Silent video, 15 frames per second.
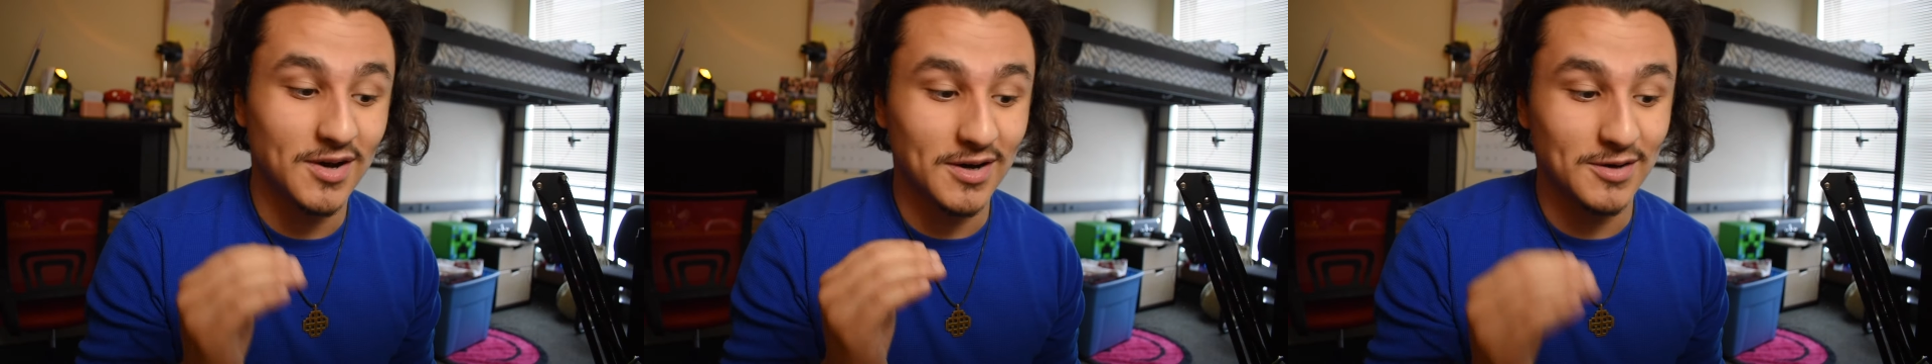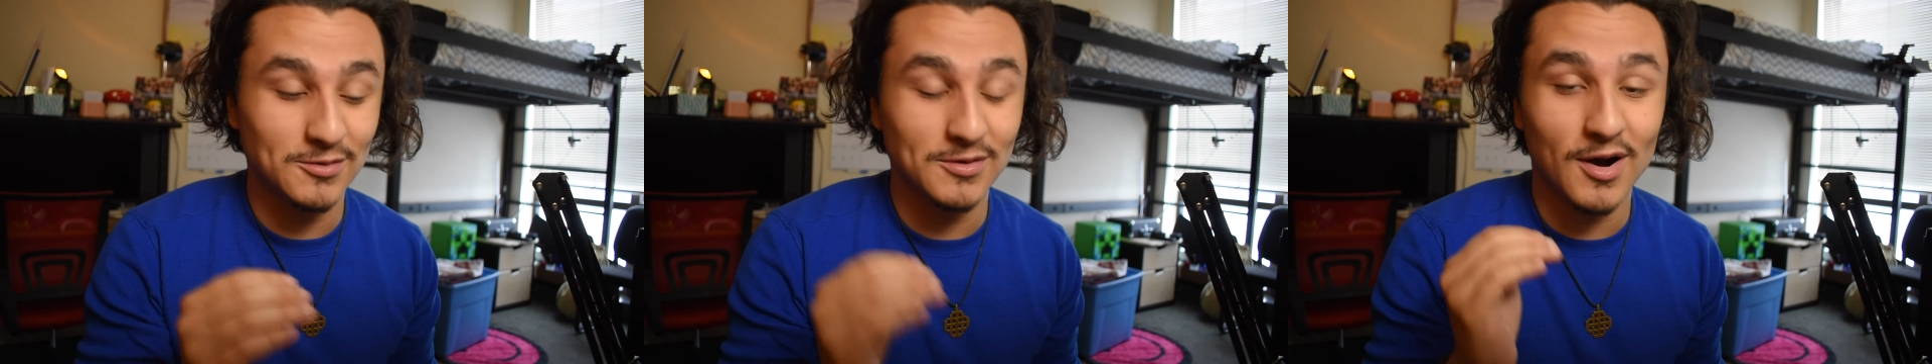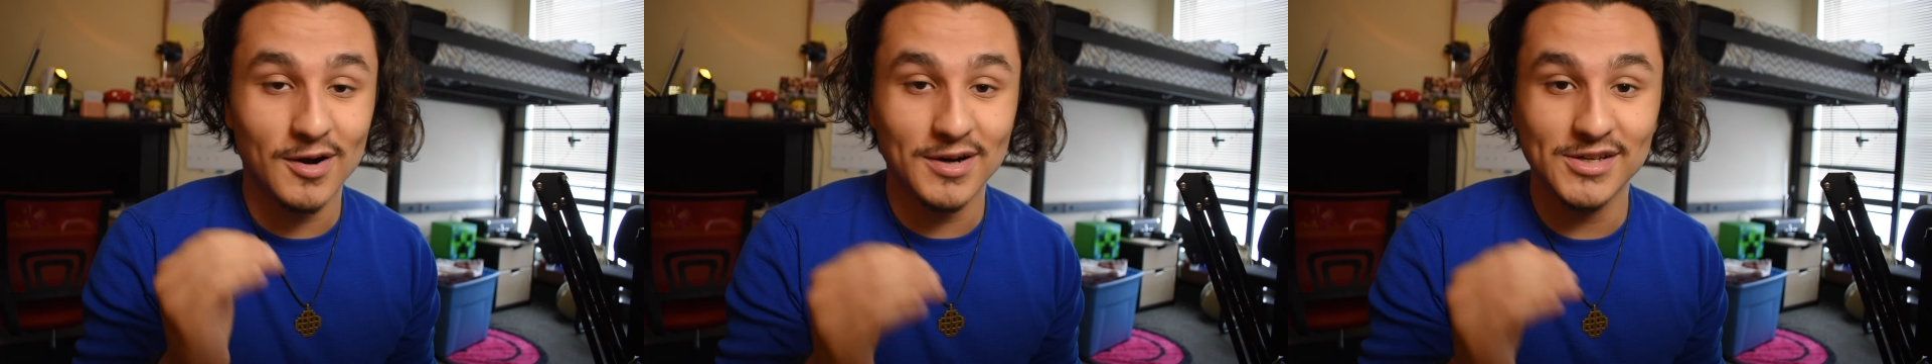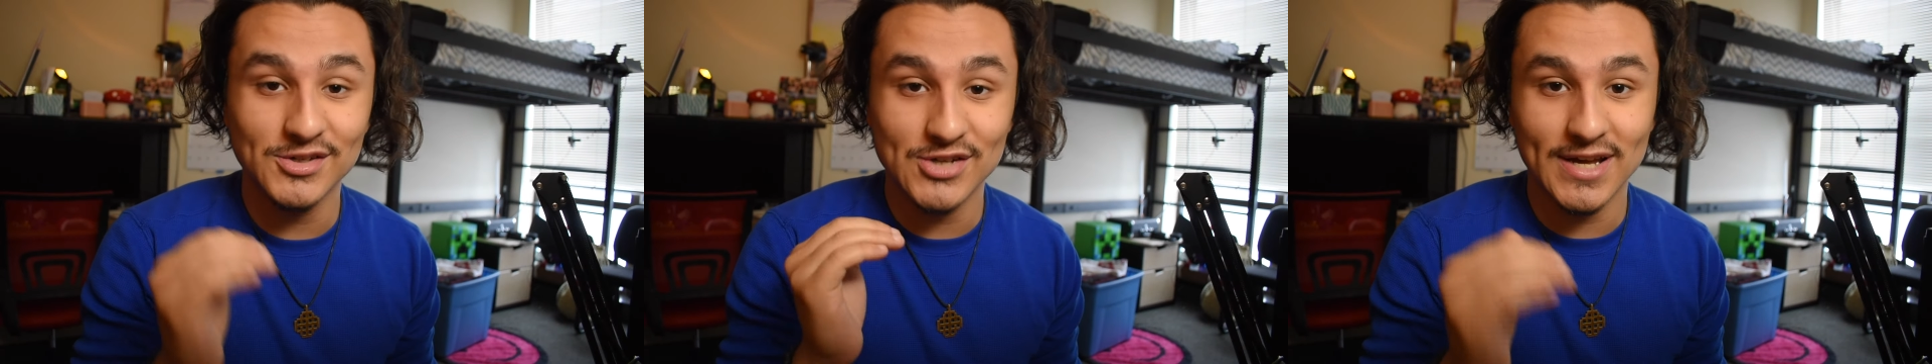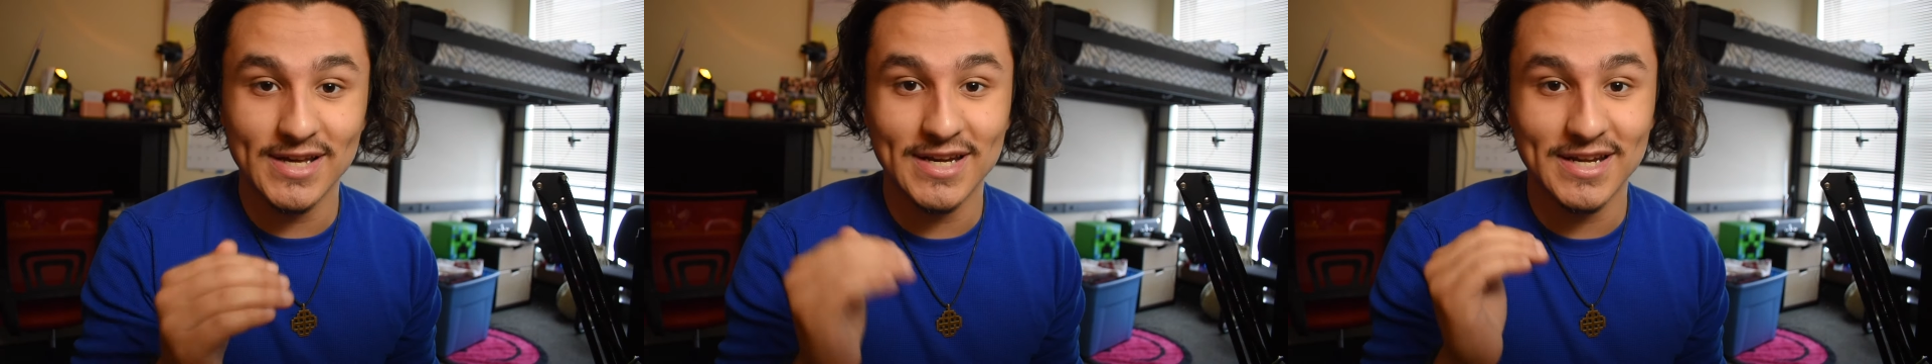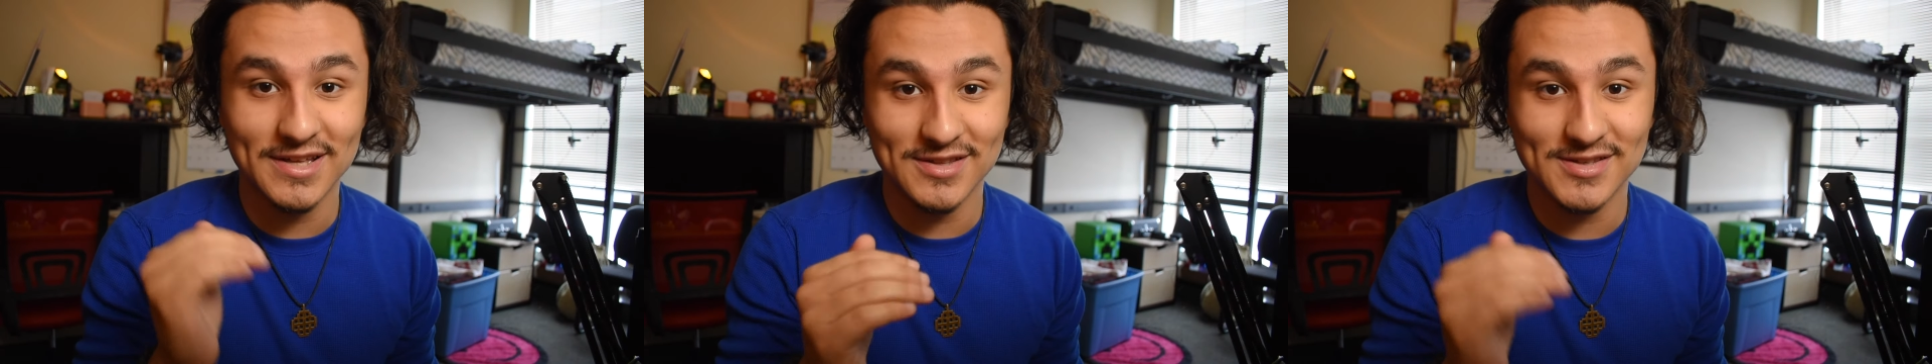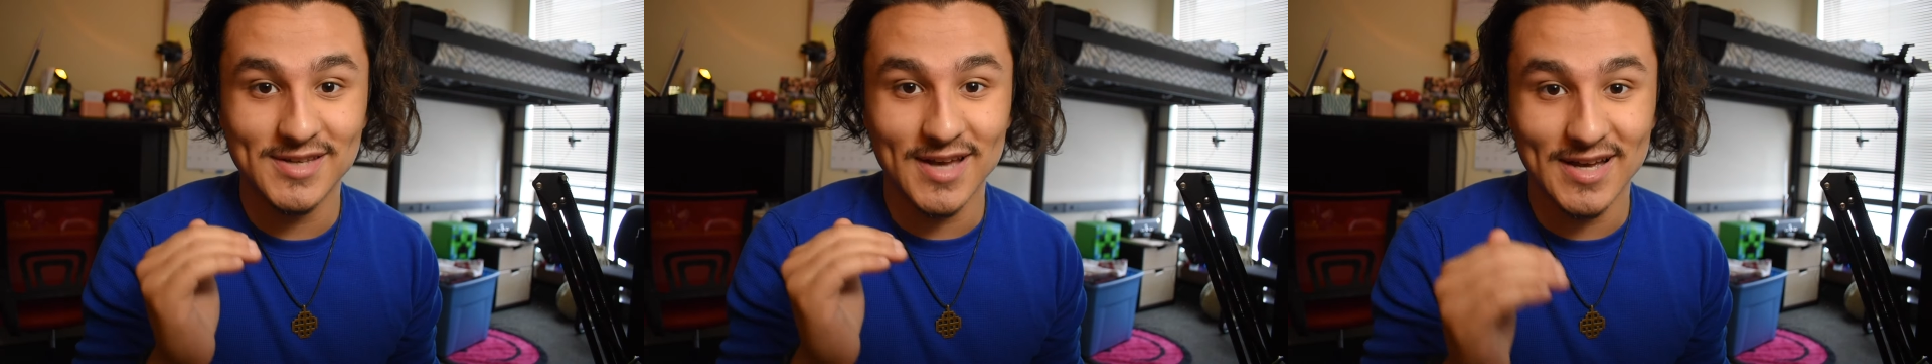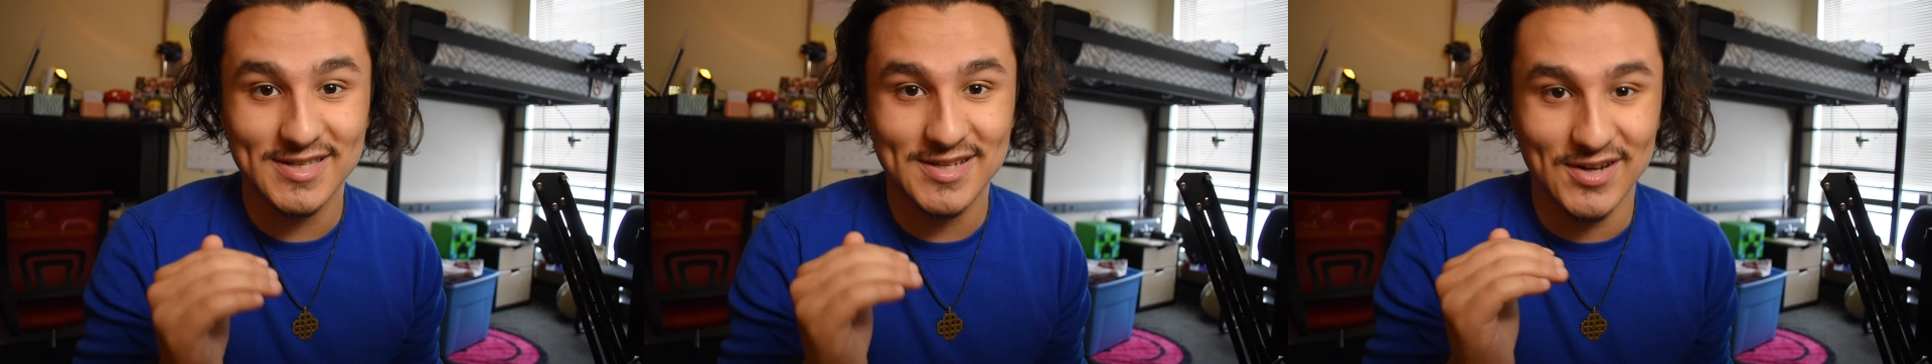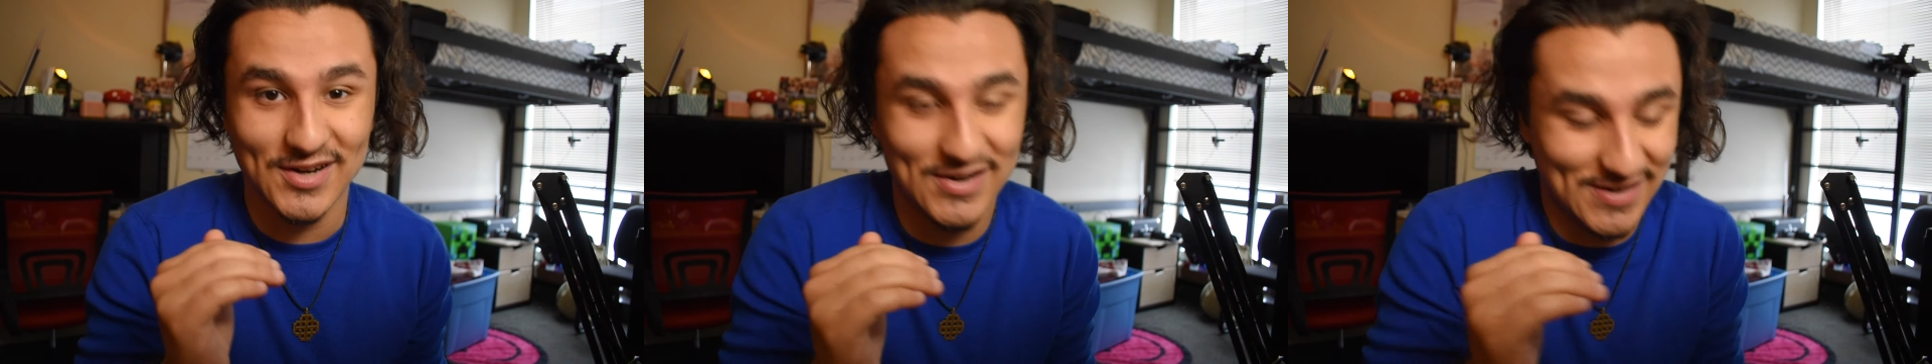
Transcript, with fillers: on RDJ getting this Oscar.